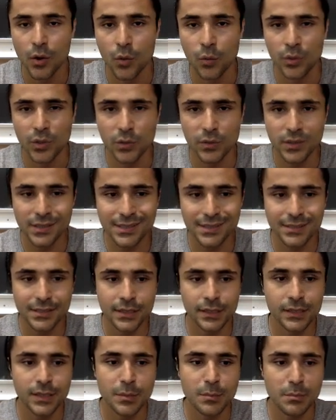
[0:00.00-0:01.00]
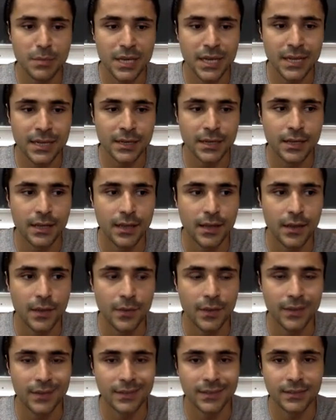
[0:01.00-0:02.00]
we don't necessarily mean
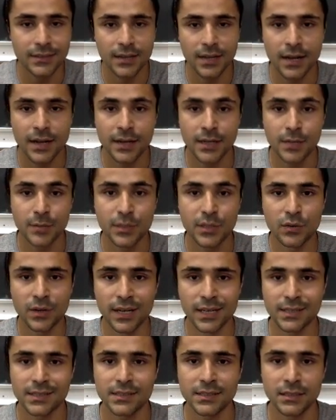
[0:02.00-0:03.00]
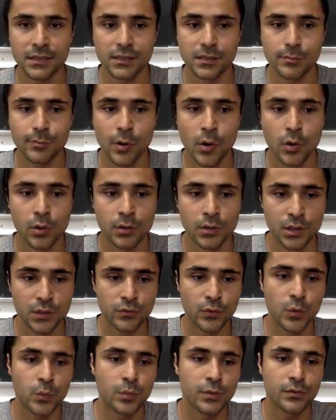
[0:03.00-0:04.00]
that the entire amino acid is polar.
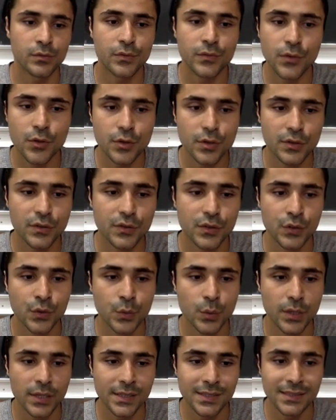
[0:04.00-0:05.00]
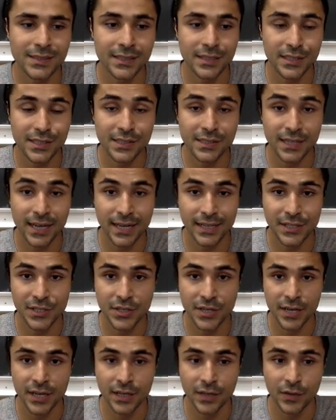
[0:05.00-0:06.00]
What we're referring to is their side
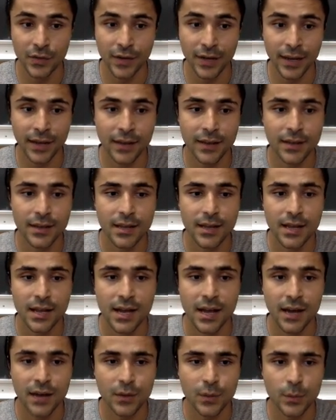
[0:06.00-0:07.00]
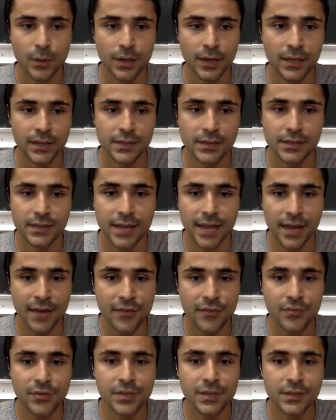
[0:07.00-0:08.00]
chain, okay? Otherwise,
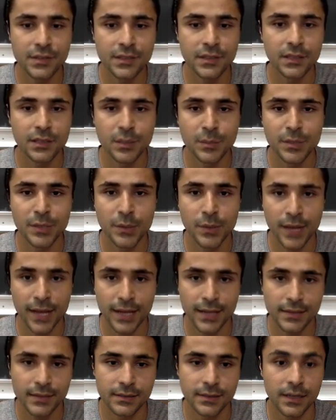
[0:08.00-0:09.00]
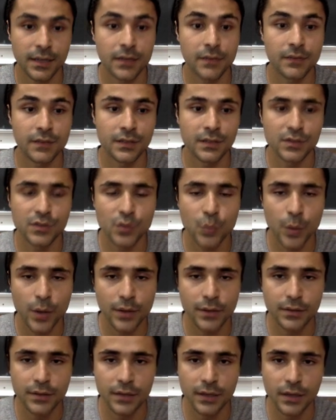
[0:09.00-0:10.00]
every single amino acid out of these
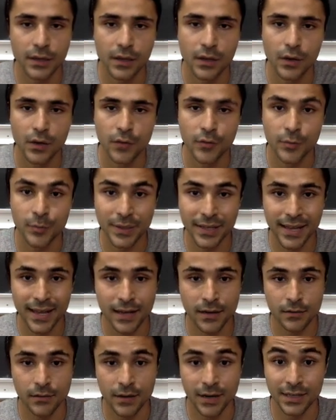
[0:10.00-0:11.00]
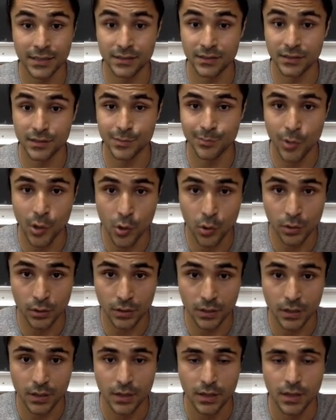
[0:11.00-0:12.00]
20 would be categorized as
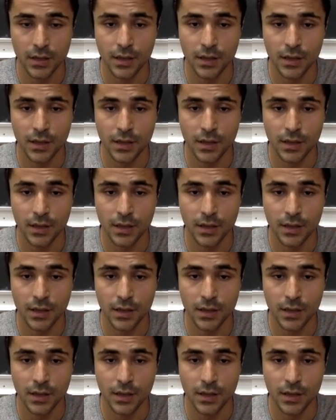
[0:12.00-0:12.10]
polar.